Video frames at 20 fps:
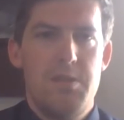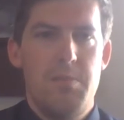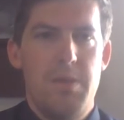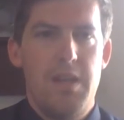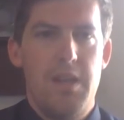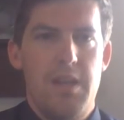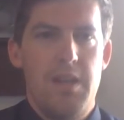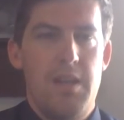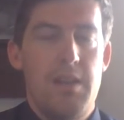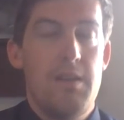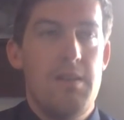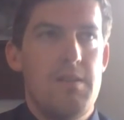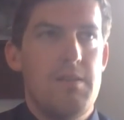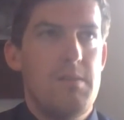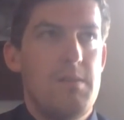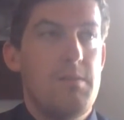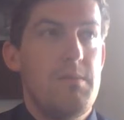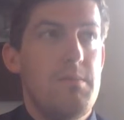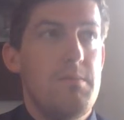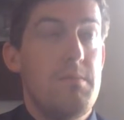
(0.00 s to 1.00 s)
to be
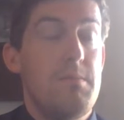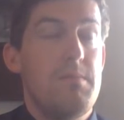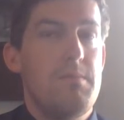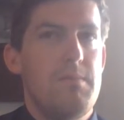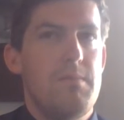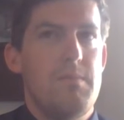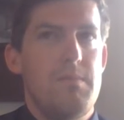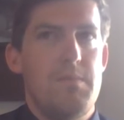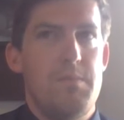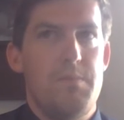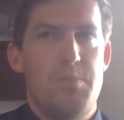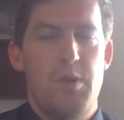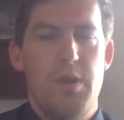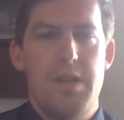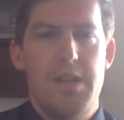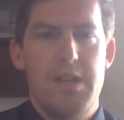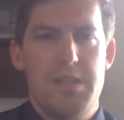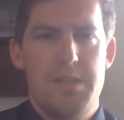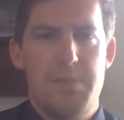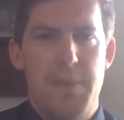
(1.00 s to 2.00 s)

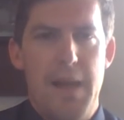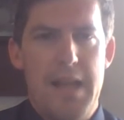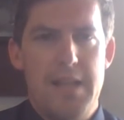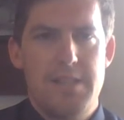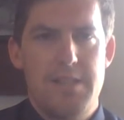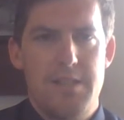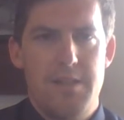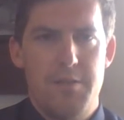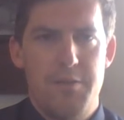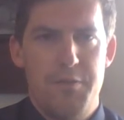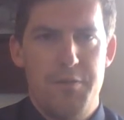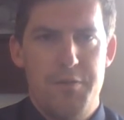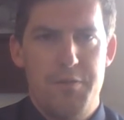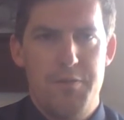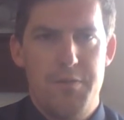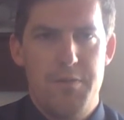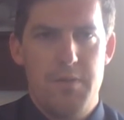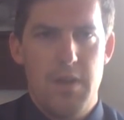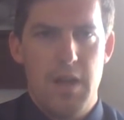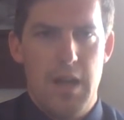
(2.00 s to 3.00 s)
pretty expansive
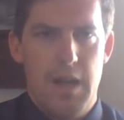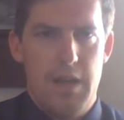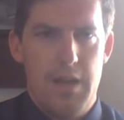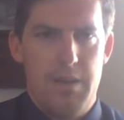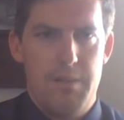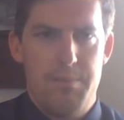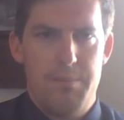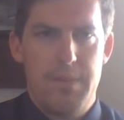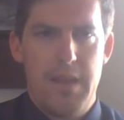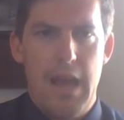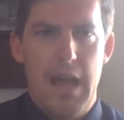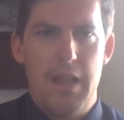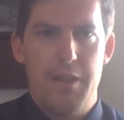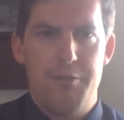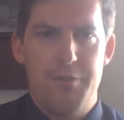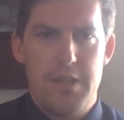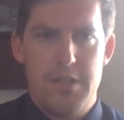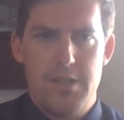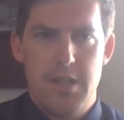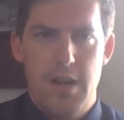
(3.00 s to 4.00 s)
uh,
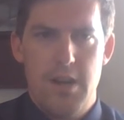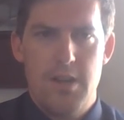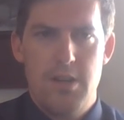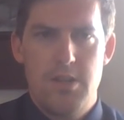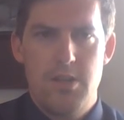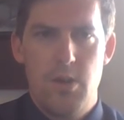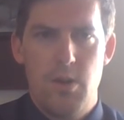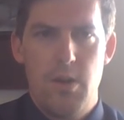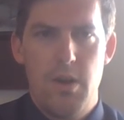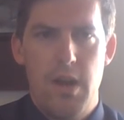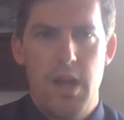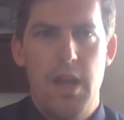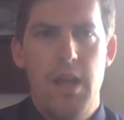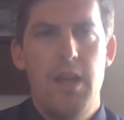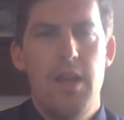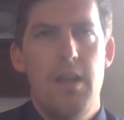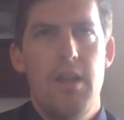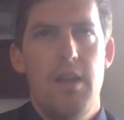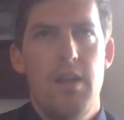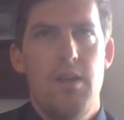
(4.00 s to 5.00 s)
caliphate territory
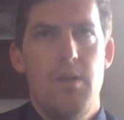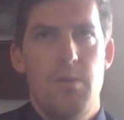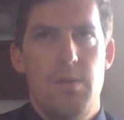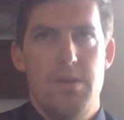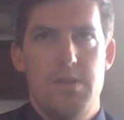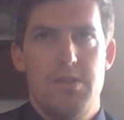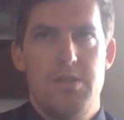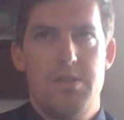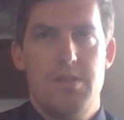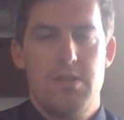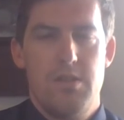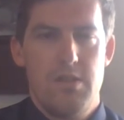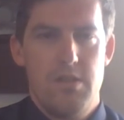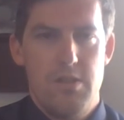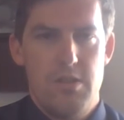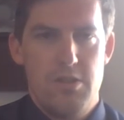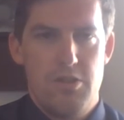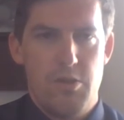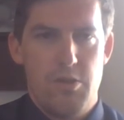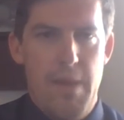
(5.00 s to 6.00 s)
was
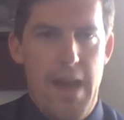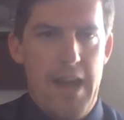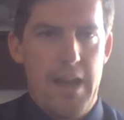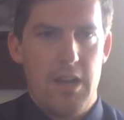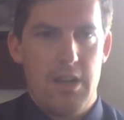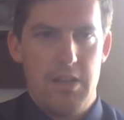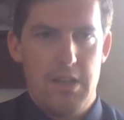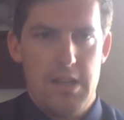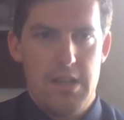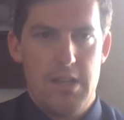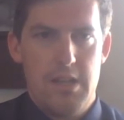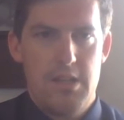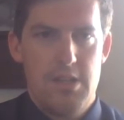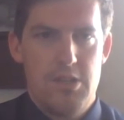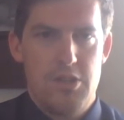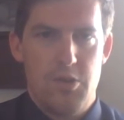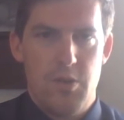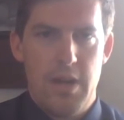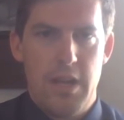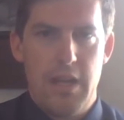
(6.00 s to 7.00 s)
dramatically
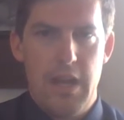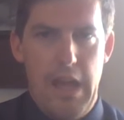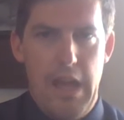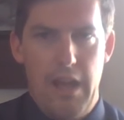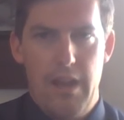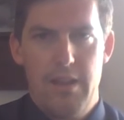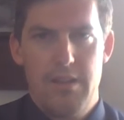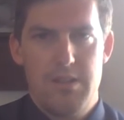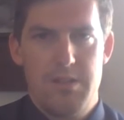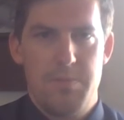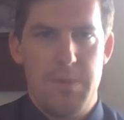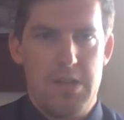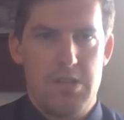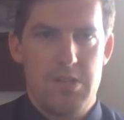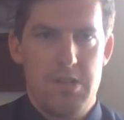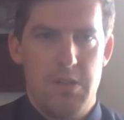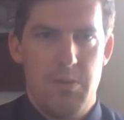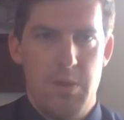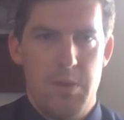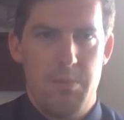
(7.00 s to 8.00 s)
shrinking,
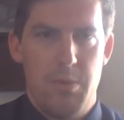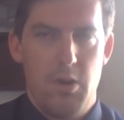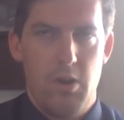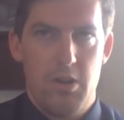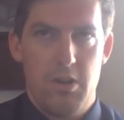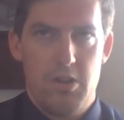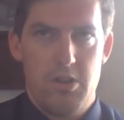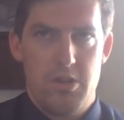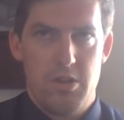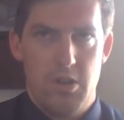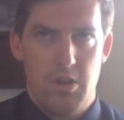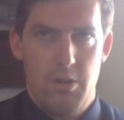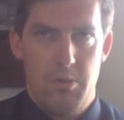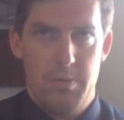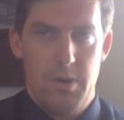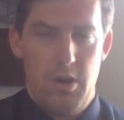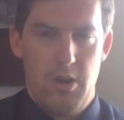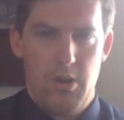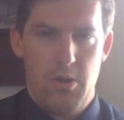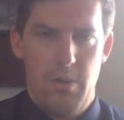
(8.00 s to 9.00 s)
especially when Berkshire
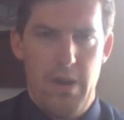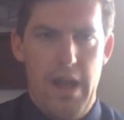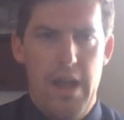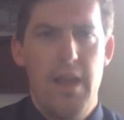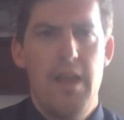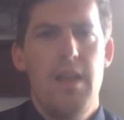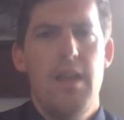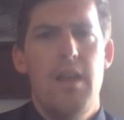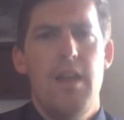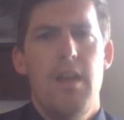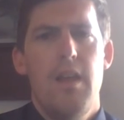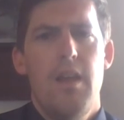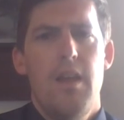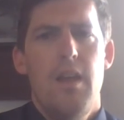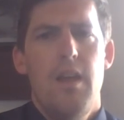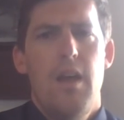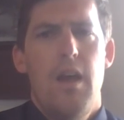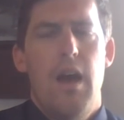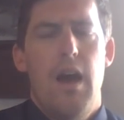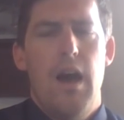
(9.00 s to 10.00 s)
broke away.
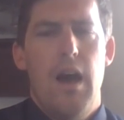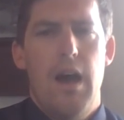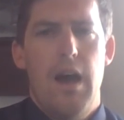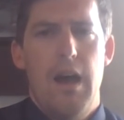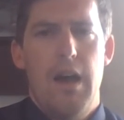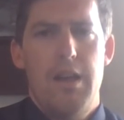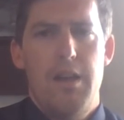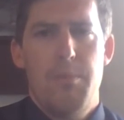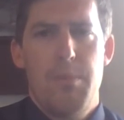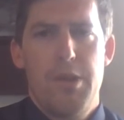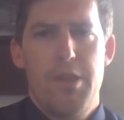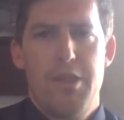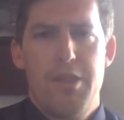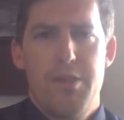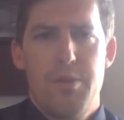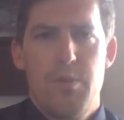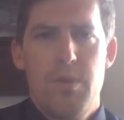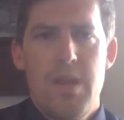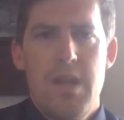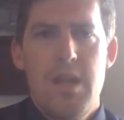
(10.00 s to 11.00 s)
Uh, number
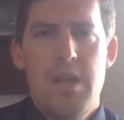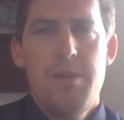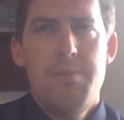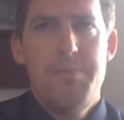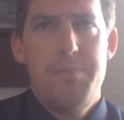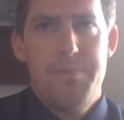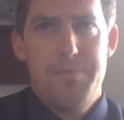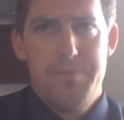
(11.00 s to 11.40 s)
three,